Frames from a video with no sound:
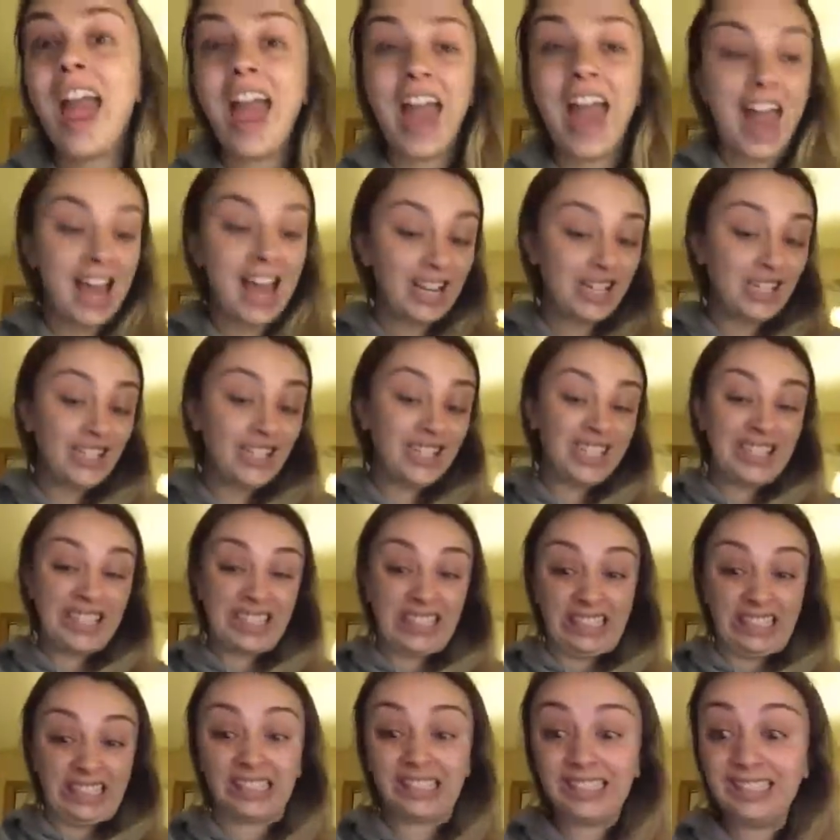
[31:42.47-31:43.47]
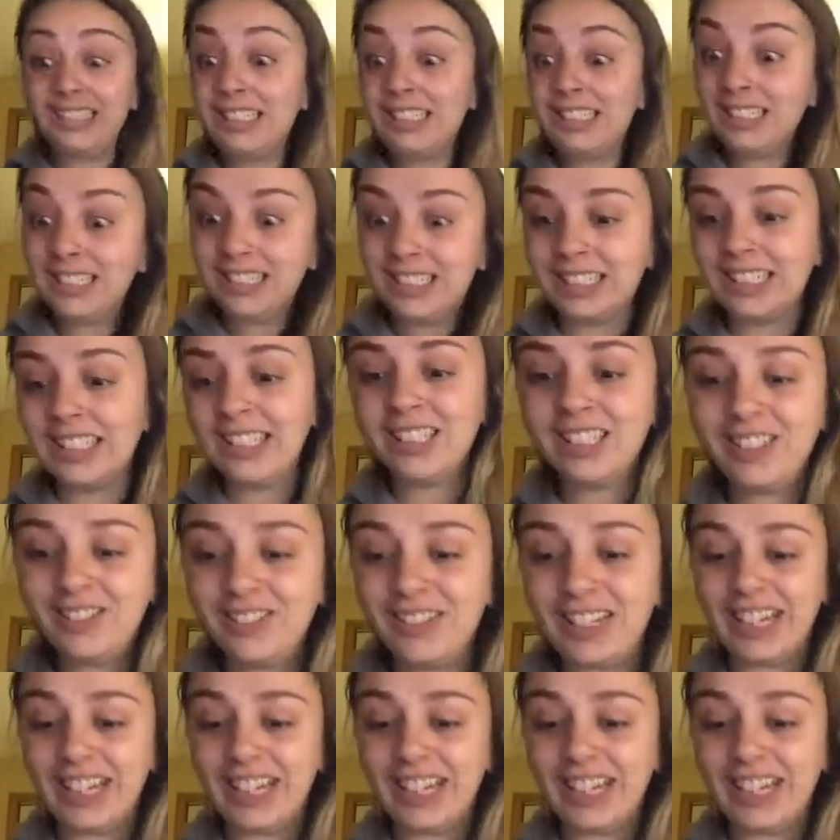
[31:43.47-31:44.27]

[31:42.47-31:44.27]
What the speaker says: And it's just like, oh, I love it.